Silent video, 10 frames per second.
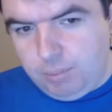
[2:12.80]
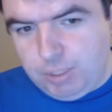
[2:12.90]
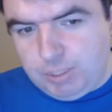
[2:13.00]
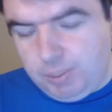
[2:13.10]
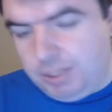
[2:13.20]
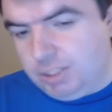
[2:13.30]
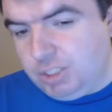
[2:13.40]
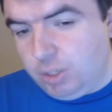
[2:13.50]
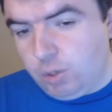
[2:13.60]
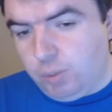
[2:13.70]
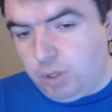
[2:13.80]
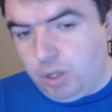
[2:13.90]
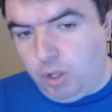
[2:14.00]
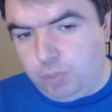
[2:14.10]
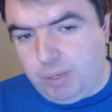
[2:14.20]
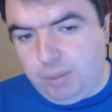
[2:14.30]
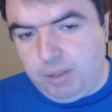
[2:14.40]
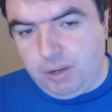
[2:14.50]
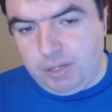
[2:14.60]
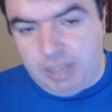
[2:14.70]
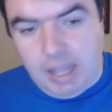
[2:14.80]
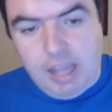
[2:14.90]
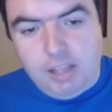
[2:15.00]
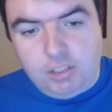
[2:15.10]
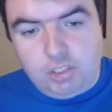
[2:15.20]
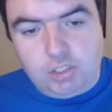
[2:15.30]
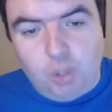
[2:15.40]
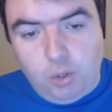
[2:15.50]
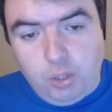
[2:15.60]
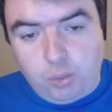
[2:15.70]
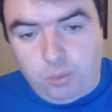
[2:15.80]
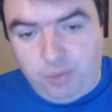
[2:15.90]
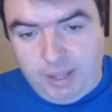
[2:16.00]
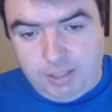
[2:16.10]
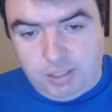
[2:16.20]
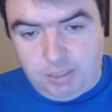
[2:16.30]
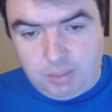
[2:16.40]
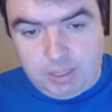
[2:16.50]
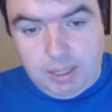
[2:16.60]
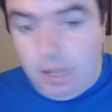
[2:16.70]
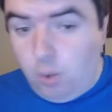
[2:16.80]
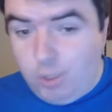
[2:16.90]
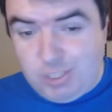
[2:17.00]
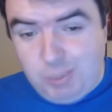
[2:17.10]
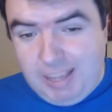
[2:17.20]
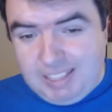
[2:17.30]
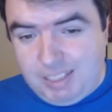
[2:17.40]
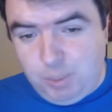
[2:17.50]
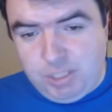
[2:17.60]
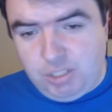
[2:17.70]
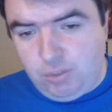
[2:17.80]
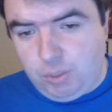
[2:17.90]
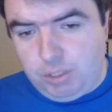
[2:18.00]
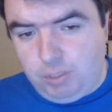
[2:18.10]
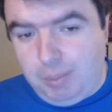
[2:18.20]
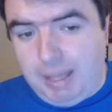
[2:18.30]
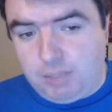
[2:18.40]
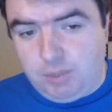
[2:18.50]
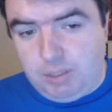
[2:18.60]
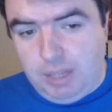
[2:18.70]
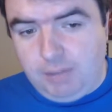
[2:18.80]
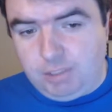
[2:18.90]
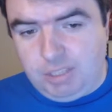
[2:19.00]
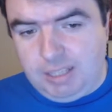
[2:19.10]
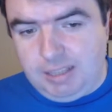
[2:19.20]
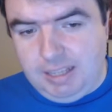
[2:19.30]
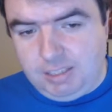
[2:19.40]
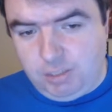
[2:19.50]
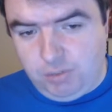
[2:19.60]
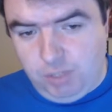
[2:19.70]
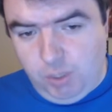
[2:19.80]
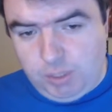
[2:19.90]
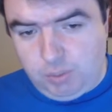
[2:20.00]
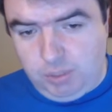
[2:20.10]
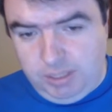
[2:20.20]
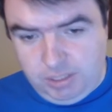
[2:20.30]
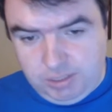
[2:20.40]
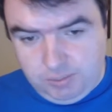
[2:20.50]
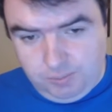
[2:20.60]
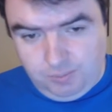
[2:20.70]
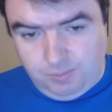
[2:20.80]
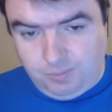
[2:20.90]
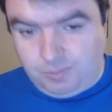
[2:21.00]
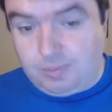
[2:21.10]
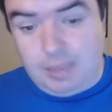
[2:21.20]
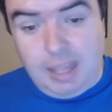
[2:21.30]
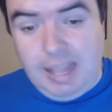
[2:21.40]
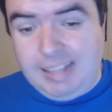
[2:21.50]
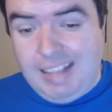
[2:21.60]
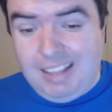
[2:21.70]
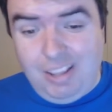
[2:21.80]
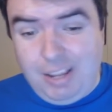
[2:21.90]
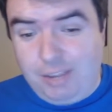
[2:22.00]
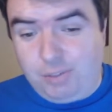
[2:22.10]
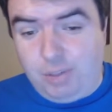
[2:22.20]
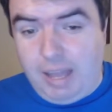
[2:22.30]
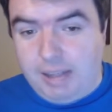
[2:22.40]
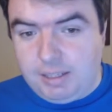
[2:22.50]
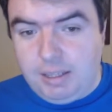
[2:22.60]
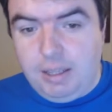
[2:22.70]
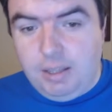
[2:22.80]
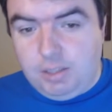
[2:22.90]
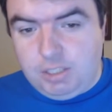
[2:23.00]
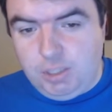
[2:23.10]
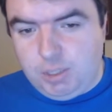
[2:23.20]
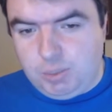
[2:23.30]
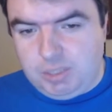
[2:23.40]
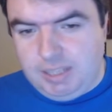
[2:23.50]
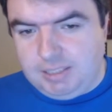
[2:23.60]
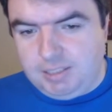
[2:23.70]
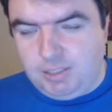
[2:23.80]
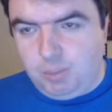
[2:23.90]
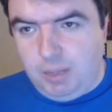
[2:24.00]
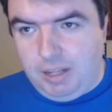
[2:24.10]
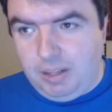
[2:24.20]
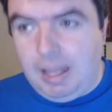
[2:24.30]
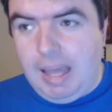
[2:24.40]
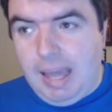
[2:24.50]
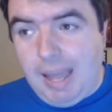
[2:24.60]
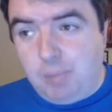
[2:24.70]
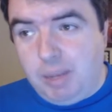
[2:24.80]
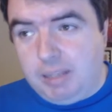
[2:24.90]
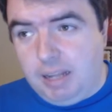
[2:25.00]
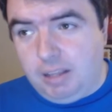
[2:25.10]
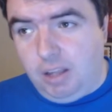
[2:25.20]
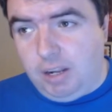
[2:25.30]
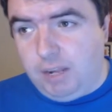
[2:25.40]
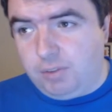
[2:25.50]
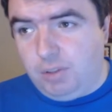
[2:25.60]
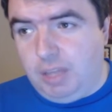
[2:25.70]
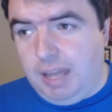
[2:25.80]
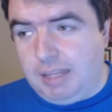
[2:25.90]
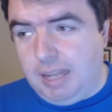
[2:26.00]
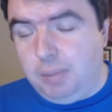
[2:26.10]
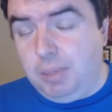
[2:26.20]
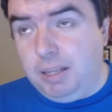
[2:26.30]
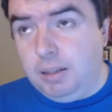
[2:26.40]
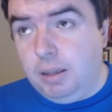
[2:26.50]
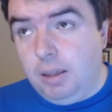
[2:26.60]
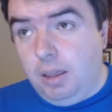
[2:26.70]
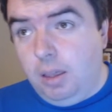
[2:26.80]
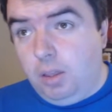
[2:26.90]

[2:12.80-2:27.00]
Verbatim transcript: and built up a considerable cult popularity solely through fan subs, which basically reached enough critical mass for the novels to get licensed for US release and not long after that, the series was licensed as well. And by not long after that, I mean